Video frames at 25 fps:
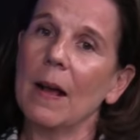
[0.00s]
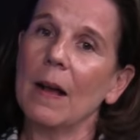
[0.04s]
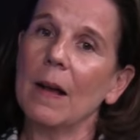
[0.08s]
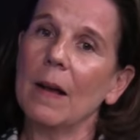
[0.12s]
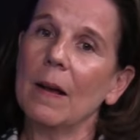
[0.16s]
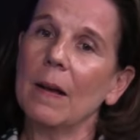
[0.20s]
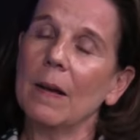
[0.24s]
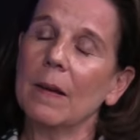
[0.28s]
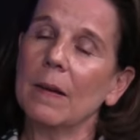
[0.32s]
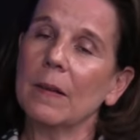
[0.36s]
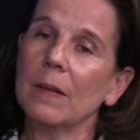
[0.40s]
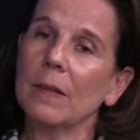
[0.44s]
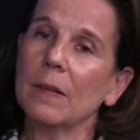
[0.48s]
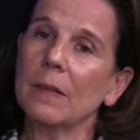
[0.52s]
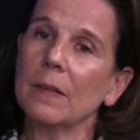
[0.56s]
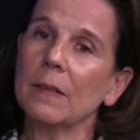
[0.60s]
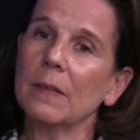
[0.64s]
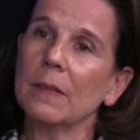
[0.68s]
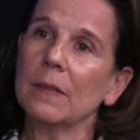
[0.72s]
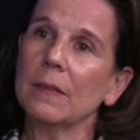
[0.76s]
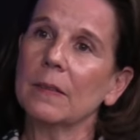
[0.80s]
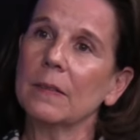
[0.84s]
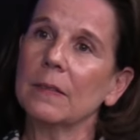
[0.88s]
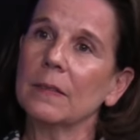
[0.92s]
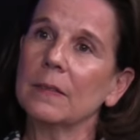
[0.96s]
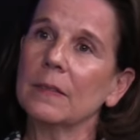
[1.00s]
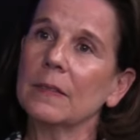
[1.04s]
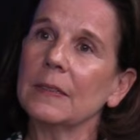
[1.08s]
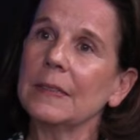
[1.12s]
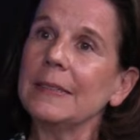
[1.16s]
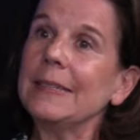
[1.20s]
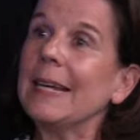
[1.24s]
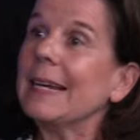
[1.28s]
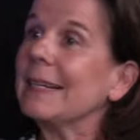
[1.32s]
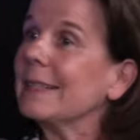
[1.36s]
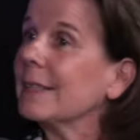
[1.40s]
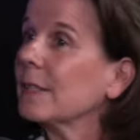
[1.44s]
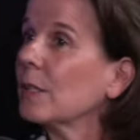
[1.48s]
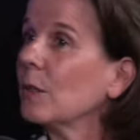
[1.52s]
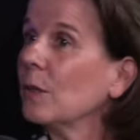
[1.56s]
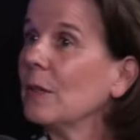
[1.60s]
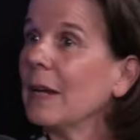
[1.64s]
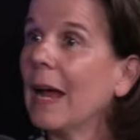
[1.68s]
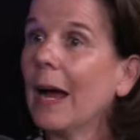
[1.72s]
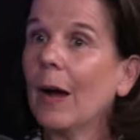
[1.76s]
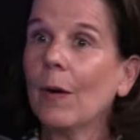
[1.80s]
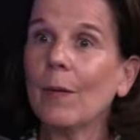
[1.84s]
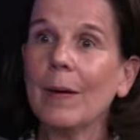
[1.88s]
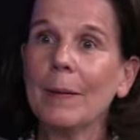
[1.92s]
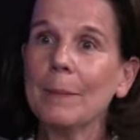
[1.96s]
um, yes yeah, so
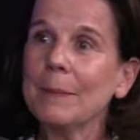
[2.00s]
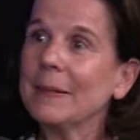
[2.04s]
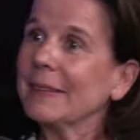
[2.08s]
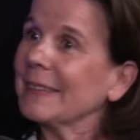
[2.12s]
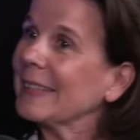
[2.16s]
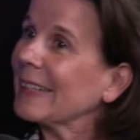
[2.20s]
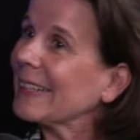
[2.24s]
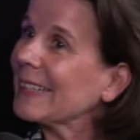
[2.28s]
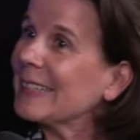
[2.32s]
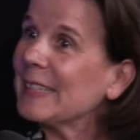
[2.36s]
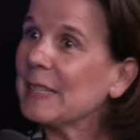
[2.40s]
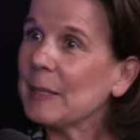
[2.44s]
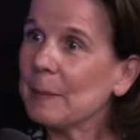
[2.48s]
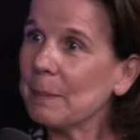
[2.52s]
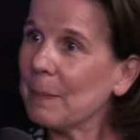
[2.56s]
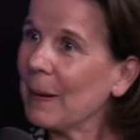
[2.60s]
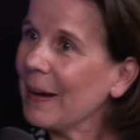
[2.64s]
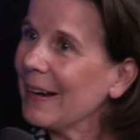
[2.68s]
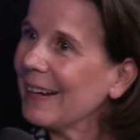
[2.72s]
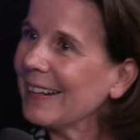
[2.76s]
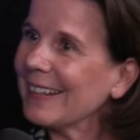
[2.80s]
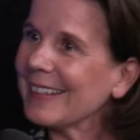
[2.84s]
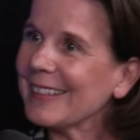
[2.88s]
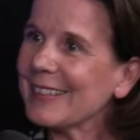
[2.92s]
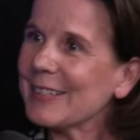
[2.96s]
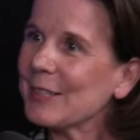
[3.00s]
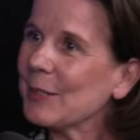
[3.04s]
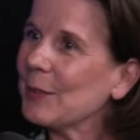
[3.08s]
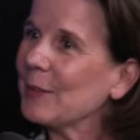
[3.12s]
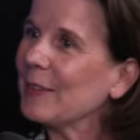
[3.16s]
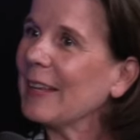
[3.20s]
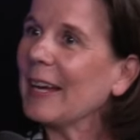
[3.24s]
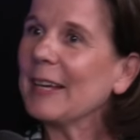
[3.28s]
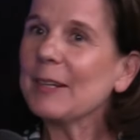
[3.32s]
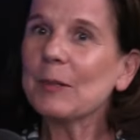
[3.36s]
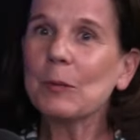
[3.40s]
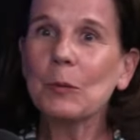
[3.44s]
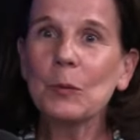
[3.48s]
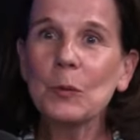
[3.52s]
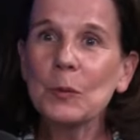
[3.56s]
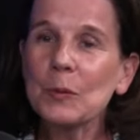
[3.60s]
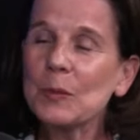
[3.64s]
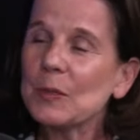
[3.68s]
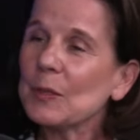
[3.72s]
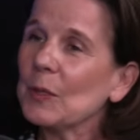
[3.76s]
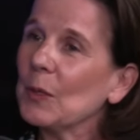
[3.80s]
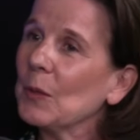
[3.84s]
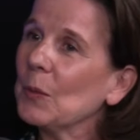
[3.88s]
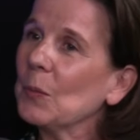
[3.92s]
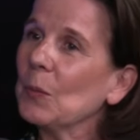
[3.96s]
now i'm at grisebach mm-hmm. so that
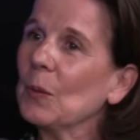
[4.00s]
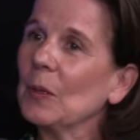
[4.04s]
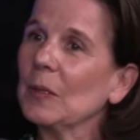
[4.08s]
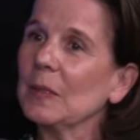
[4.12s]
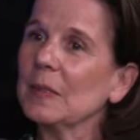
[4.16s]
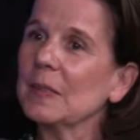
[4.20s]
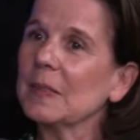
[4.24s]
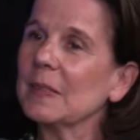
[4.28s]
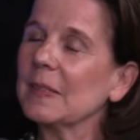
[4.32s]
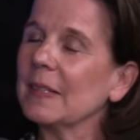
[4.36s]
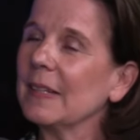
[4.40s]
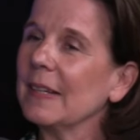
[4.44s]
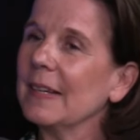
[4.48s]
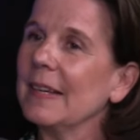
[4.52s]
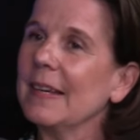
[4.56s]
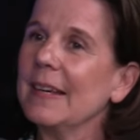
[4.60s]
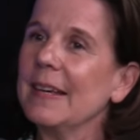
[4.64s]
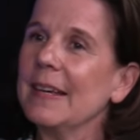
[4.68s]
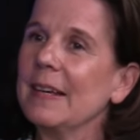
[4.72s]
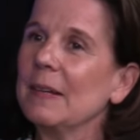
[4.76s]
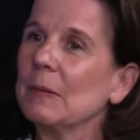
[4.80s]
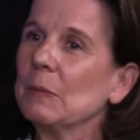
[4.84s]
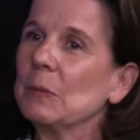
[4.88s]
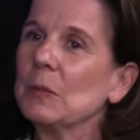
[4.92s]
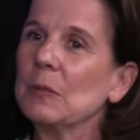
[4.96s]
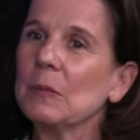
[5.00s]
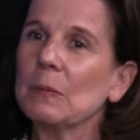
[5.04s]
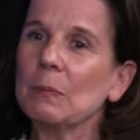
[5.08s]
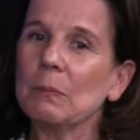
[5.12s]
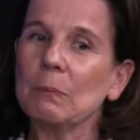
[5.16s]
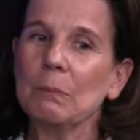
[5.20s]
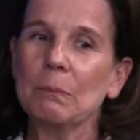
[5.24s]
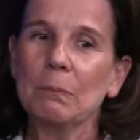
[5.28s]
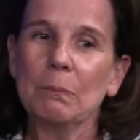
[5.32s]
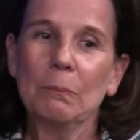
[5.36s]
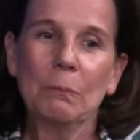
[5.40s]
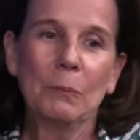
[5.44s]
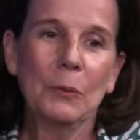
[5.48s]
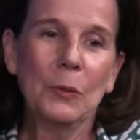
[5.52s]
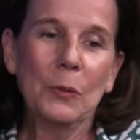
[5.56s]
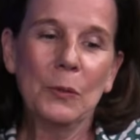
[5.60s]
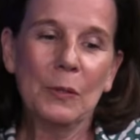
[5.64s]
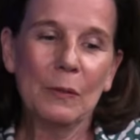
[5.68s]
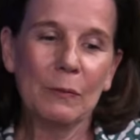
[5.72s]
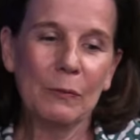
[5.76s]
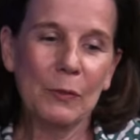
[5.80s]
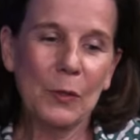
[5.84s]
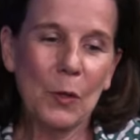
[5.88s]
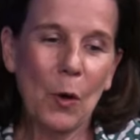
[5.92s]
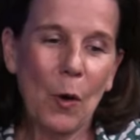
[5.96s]
also was was
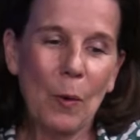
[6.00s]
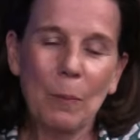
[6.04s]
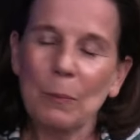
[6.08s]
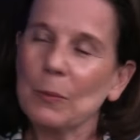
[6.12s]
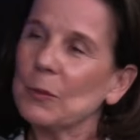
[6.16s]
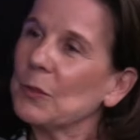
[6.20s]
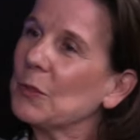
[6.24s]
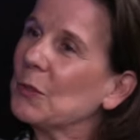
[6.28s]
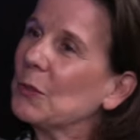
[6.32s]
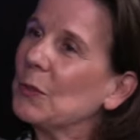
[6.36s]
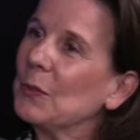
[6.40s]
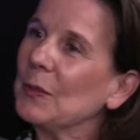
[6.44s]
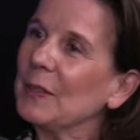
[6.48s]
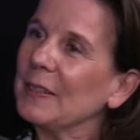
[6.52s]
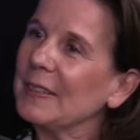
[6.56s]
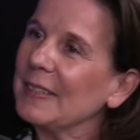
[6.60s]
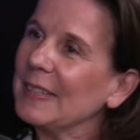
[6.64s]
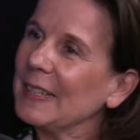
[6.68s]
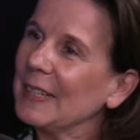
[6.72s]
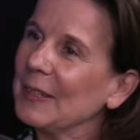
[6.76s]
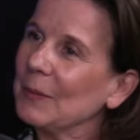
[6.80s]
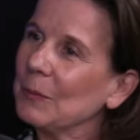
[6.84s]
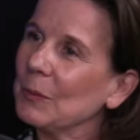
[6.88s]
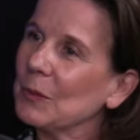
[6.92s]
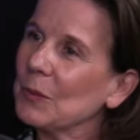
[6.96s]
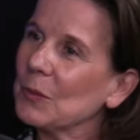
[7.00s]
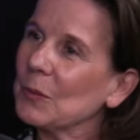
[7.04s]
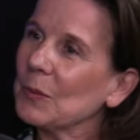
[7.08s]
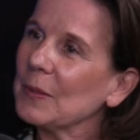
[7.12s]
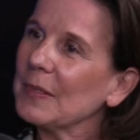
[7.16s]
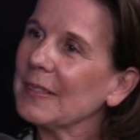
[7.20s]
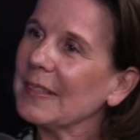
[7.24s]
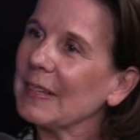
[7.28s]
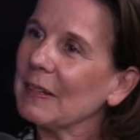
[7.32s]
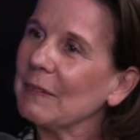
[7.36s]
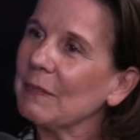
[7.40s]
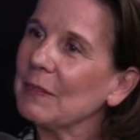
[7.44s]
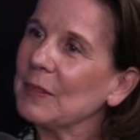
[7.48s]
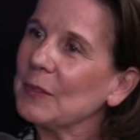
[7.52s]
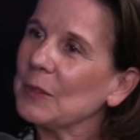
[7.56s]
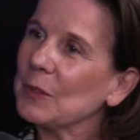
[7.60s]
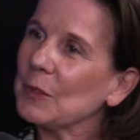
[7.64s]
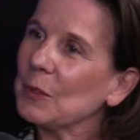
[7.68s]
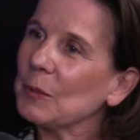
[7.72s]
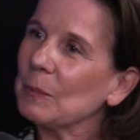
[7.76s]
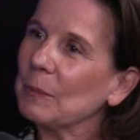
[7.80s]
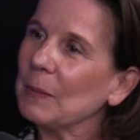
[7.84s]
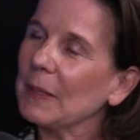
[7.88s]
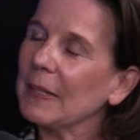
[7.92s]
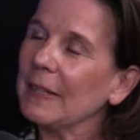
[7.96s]
beautiful opportunity which was given
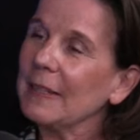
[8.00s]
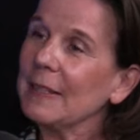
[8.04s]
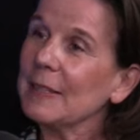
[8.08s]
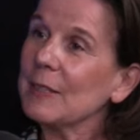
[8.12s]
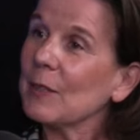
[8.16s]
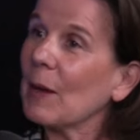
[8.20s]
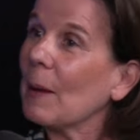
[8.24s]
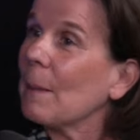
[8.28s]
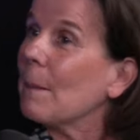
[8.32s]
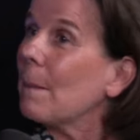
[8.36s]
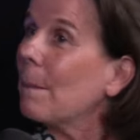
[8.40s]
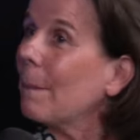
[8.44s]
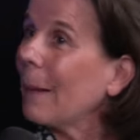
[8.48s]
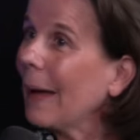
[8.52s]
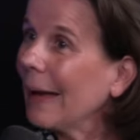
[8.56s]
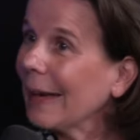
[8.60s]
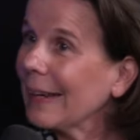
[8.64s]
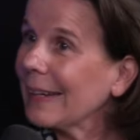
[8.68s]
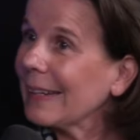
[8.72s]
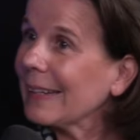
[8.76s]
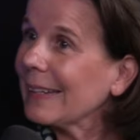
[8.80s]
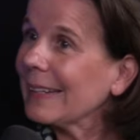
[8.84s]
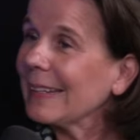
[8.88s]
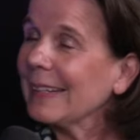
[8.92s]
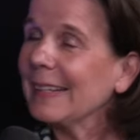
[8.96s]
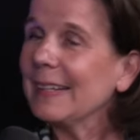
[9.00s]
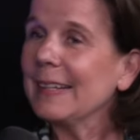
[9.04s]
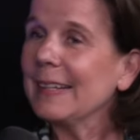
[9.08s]
to me so i'm back